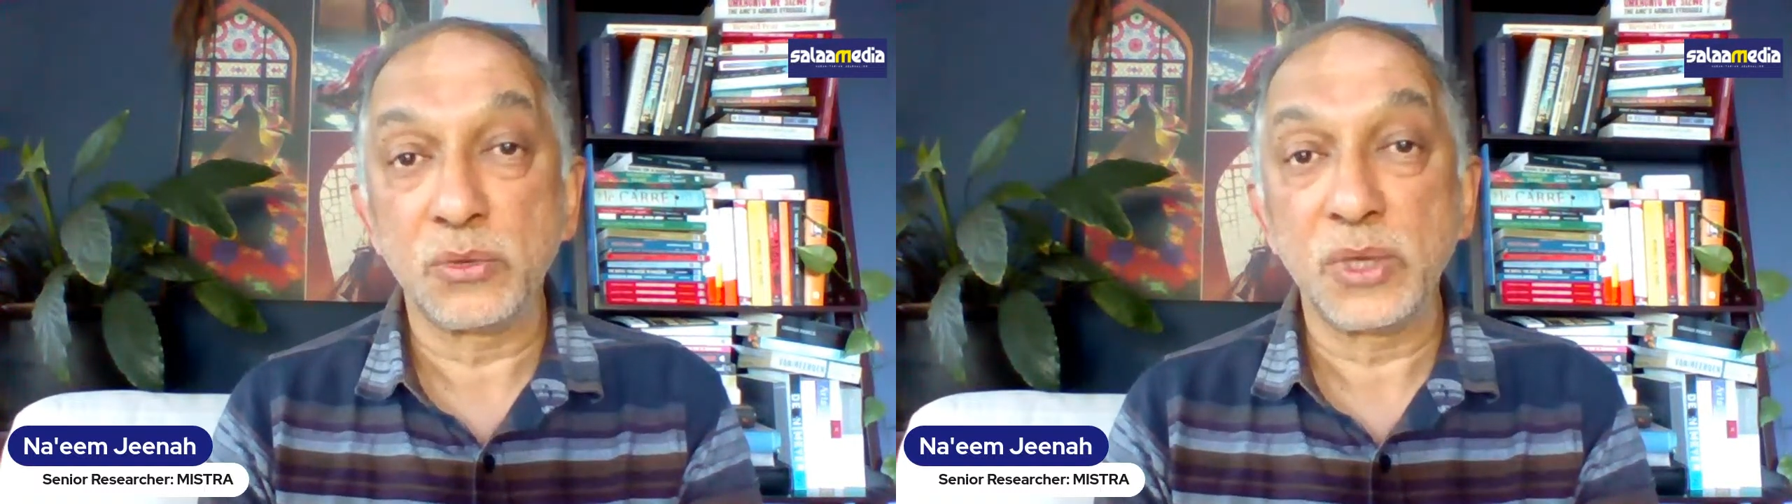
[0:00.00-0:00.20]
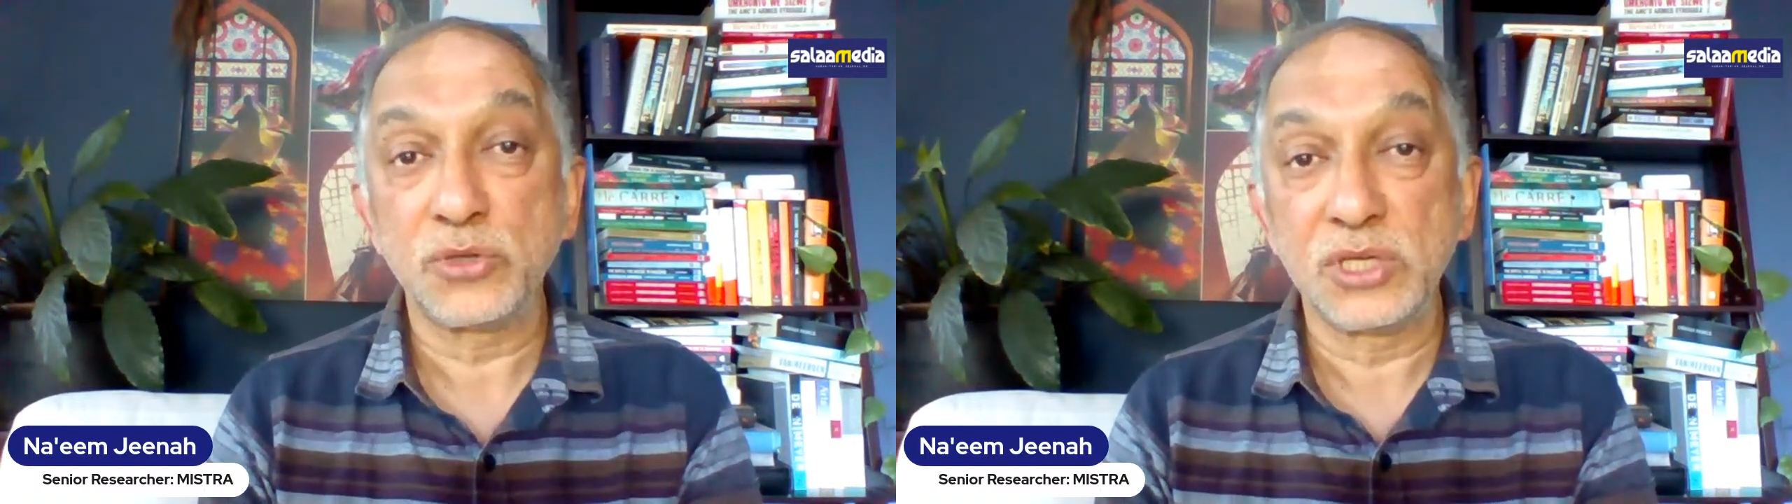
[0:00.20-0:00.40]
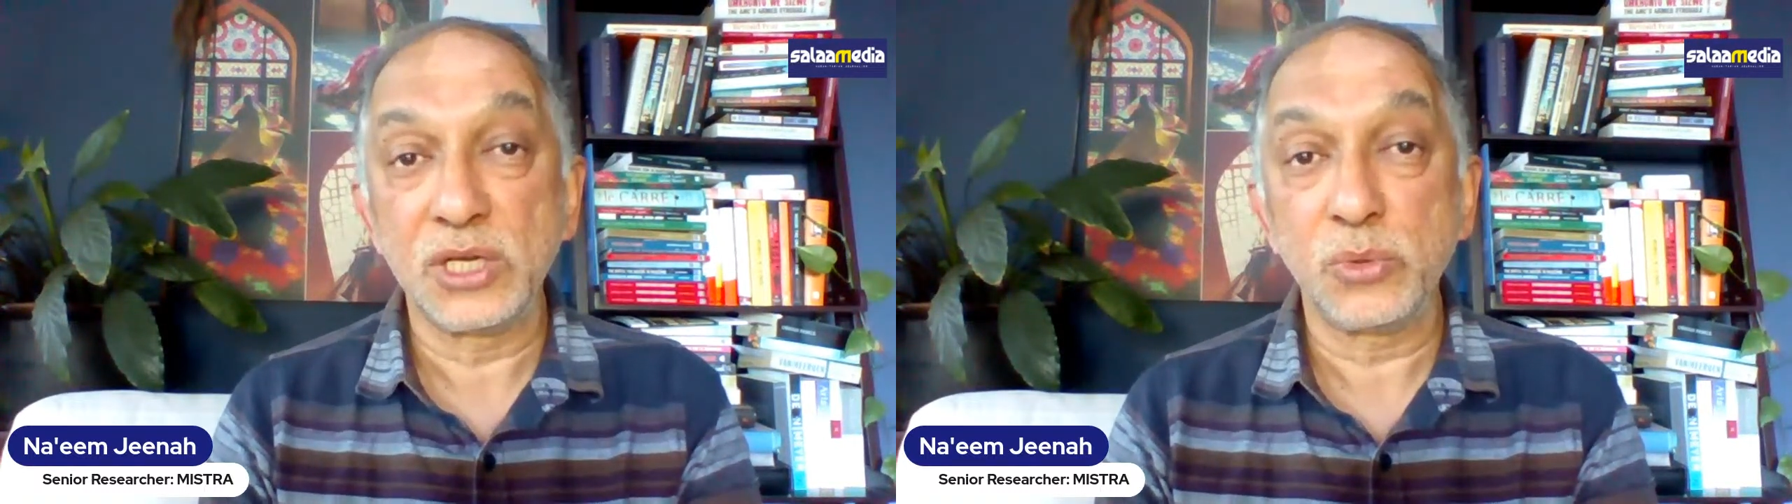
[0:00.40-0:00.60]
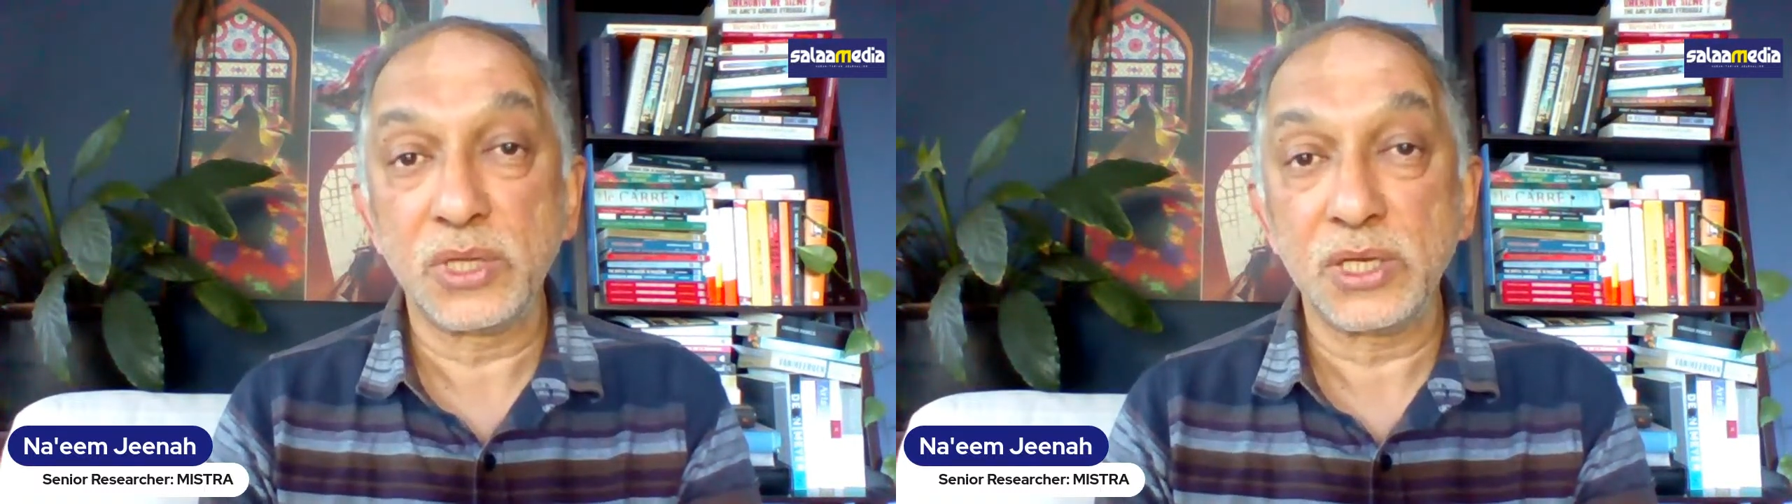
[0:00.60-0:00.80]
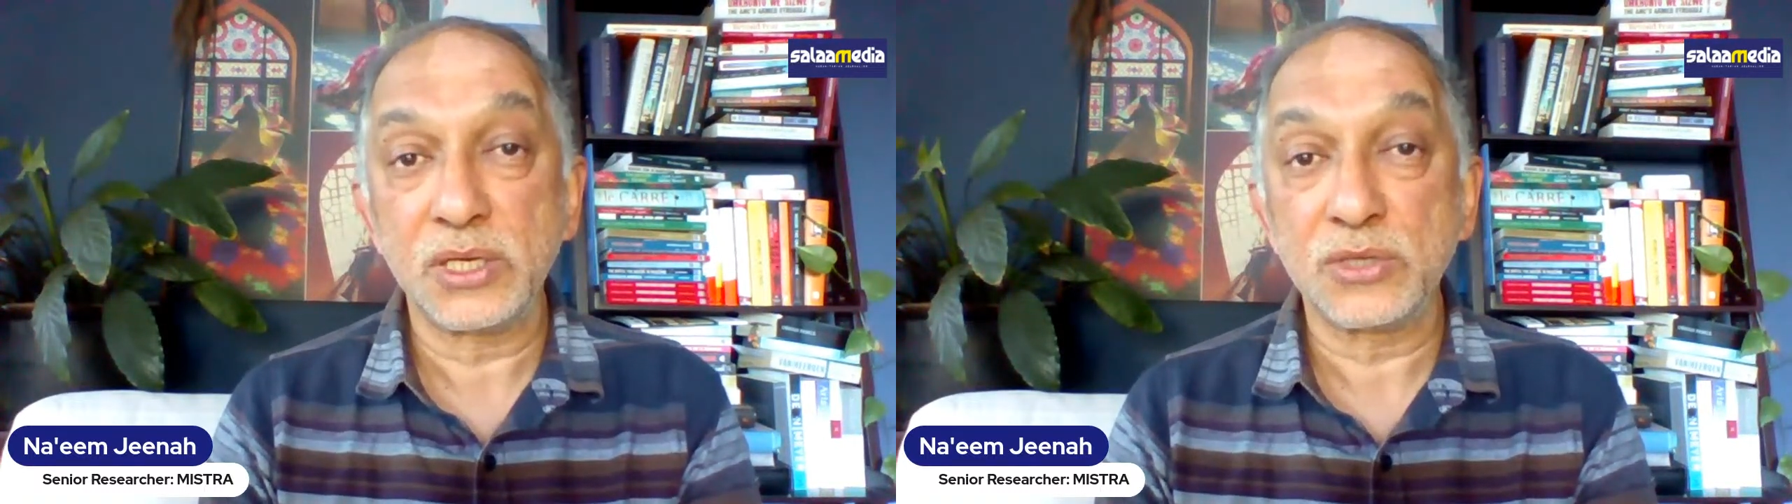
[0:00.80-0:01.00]
way to deal
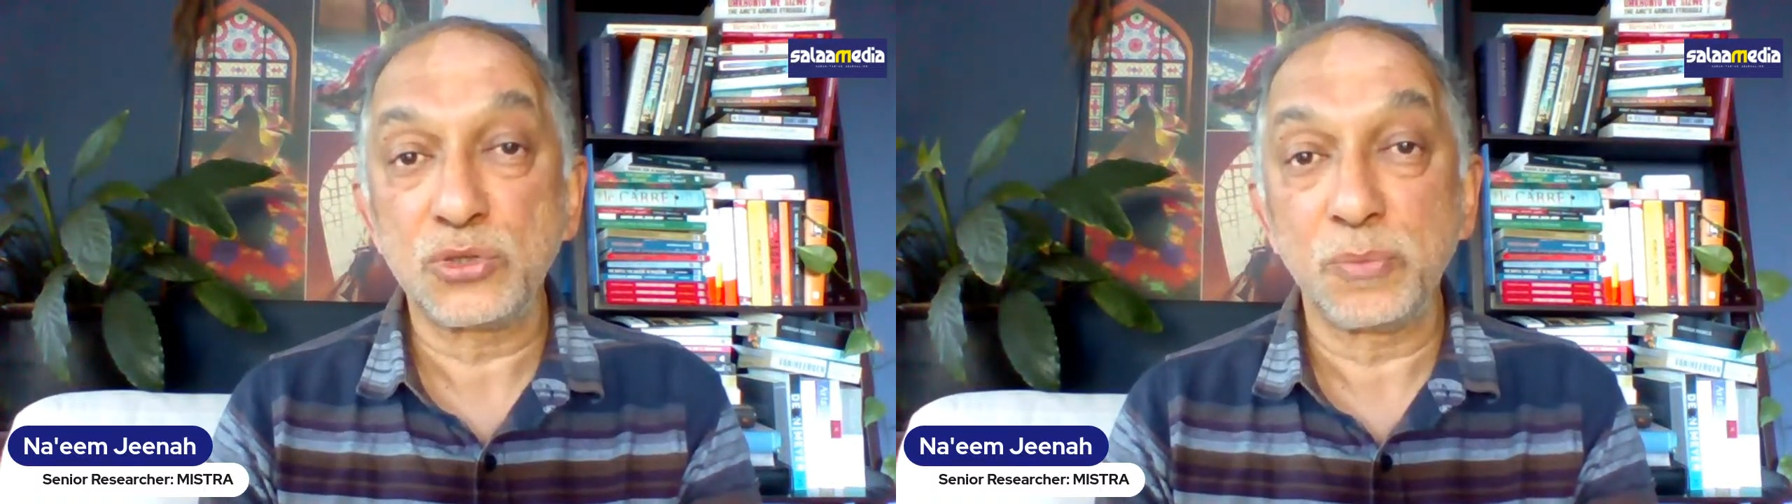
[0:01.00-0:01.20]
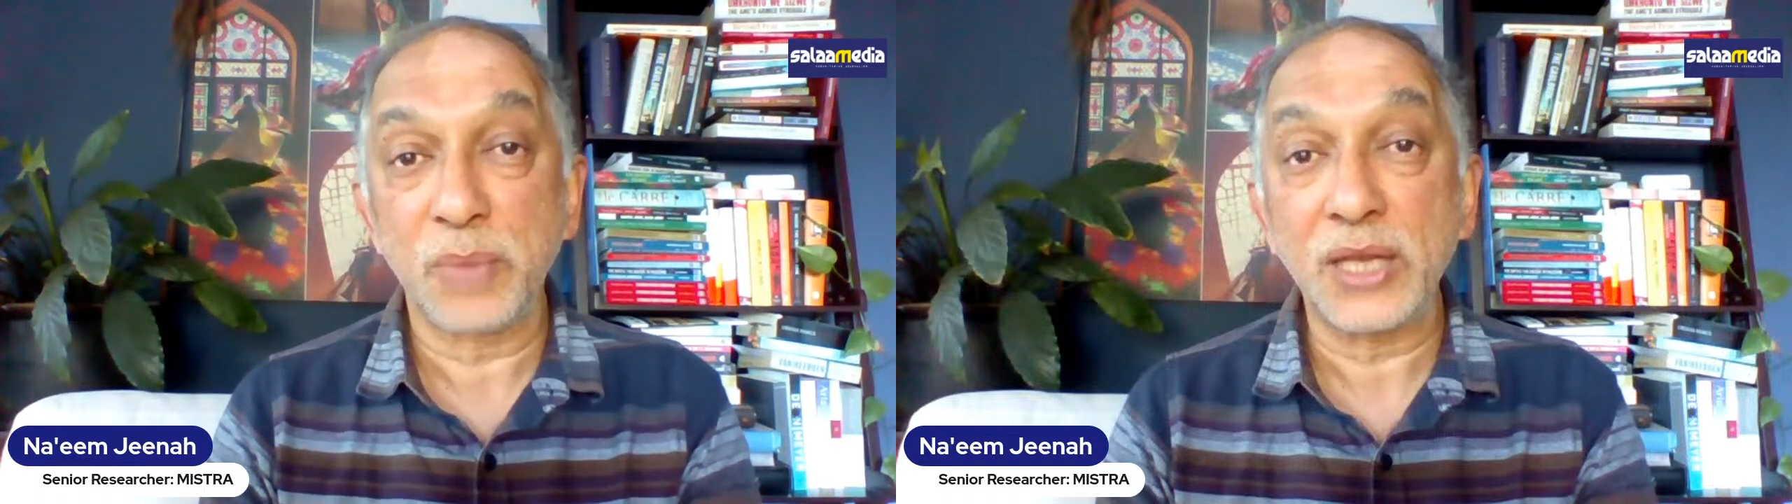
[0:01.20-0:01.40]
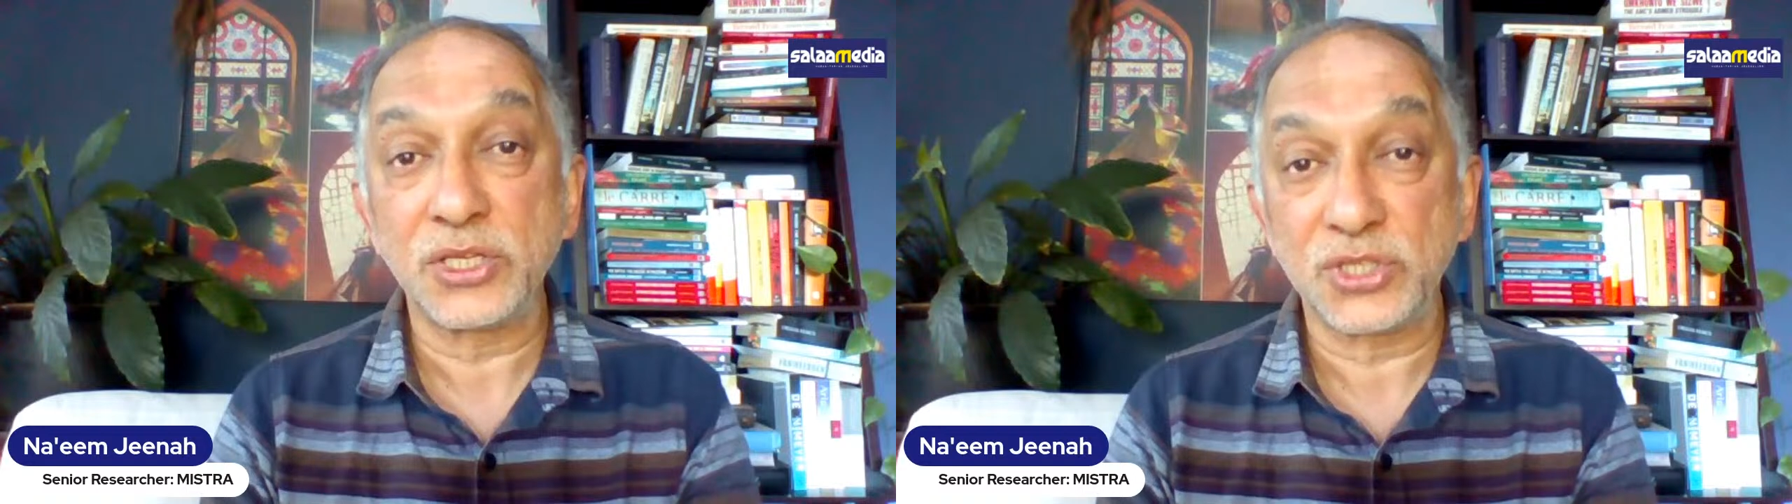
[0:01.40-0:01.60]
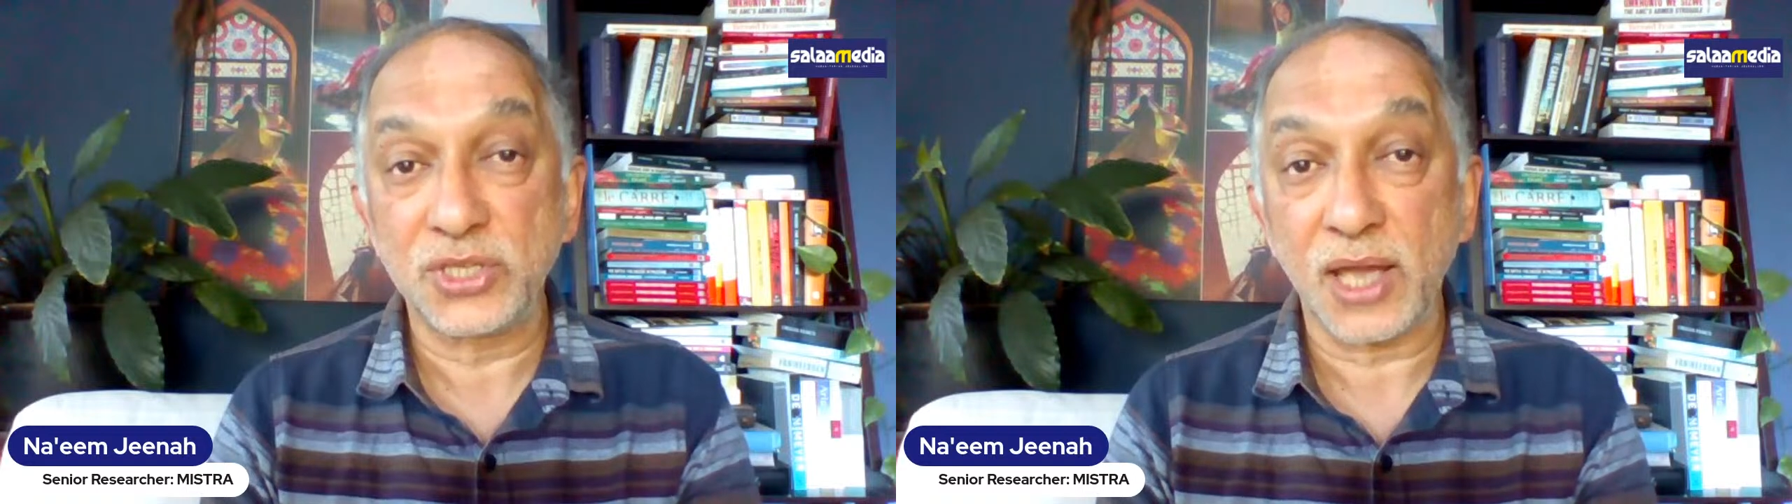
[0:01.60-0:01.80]
with it is to manage